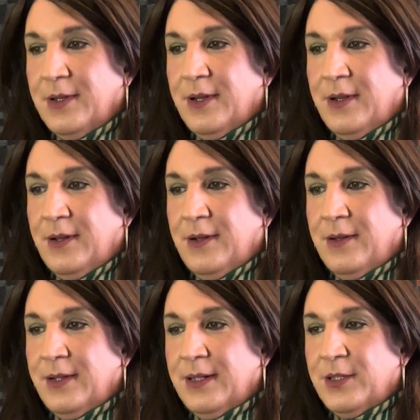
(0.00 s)

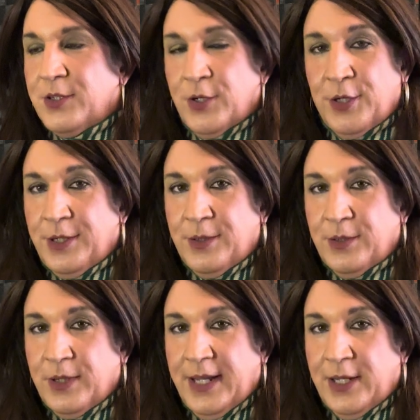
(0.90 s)
in certain
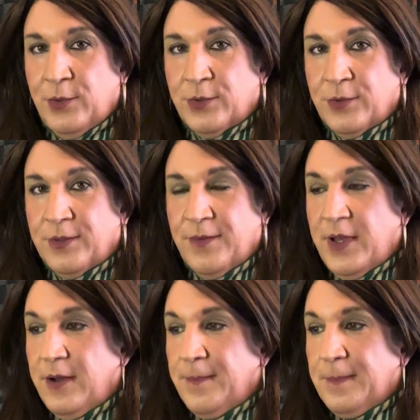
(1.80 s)
Hindu schools of thought,